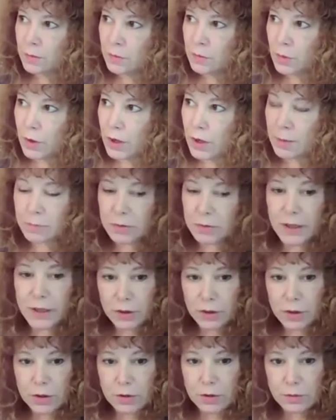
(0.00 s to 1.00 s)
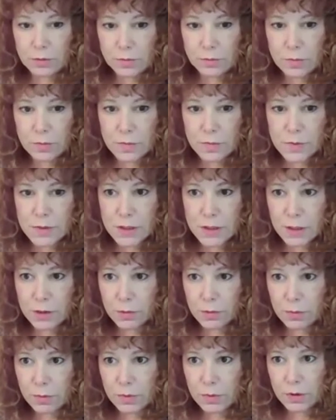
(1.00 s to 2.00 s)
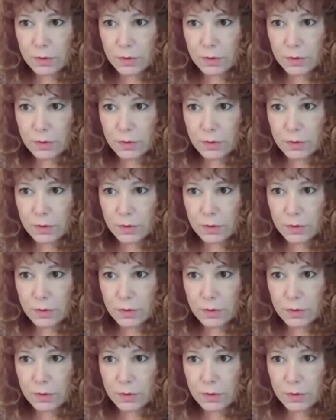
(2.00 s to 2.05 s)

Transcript: we're up later. So,